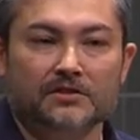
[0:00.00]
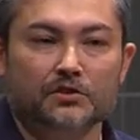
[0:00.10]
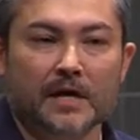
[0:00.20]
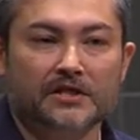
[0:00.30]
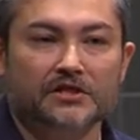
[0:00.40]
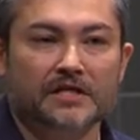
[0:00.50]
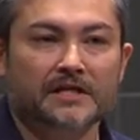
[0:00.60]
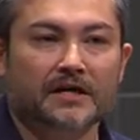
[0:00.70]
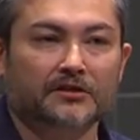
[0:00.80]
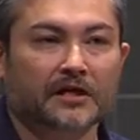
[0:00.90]
to actually
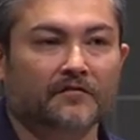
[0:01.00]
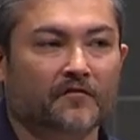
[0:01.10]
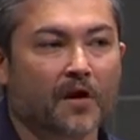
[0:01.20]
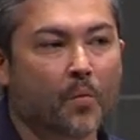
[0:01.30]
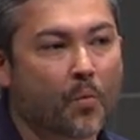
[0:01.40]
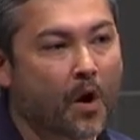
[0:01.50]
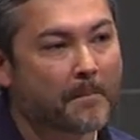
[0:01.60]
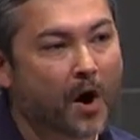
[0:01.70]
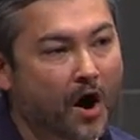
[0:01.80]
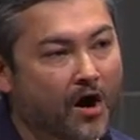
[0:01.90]
identify
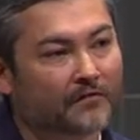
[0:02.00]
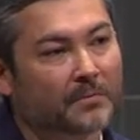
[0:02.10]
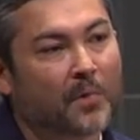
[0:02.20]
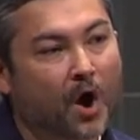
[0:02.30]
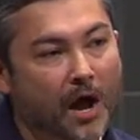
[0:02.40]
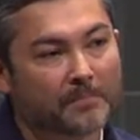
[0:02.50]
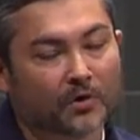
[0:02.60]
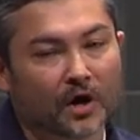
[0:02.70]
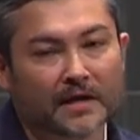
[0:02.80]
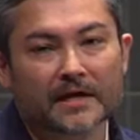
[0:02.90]
what part of the
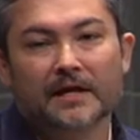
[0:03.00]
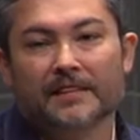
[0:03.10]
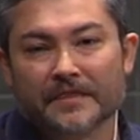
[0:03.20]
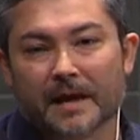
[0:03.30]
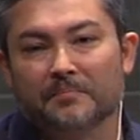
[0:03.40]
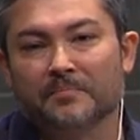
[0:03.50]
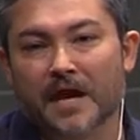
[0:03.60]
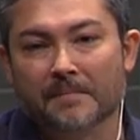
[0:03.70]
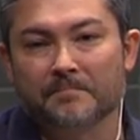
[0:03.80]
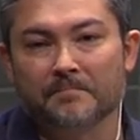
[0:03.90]
pipeline
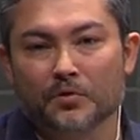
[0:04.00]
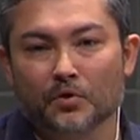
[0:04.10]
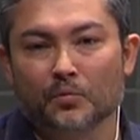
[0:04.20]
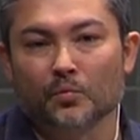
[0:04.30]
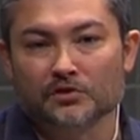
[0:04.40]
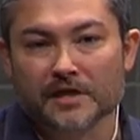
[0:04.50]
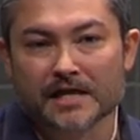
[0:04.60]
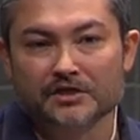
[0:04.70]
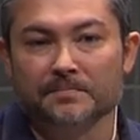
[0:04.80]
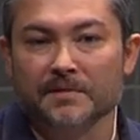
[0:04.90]
that build was
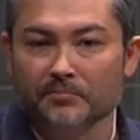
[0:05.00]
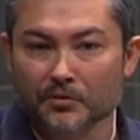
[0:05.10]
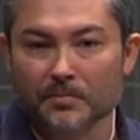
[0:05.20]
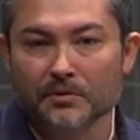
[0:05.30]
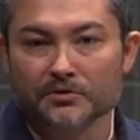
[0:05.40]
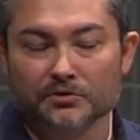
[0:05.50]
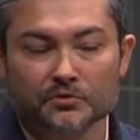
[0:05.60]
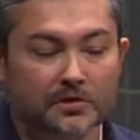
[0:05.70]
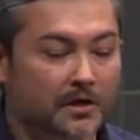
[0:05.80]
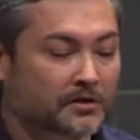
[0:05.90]
actually being promoted
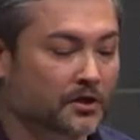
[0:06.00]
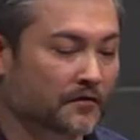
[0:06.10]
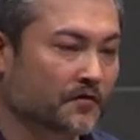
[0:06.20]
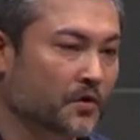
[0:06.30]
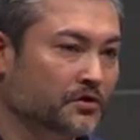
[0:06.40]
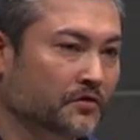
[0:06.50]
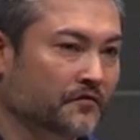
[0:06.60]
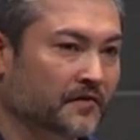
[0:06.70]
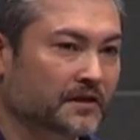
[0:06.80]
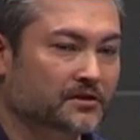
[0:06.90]
to. So if you were doing
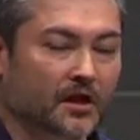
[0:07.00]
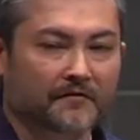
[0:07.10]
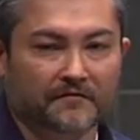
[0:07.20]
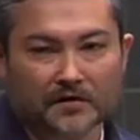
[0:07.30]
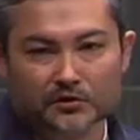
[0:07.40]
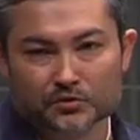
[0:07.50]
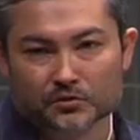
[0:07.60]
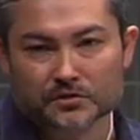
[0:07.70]
things like functional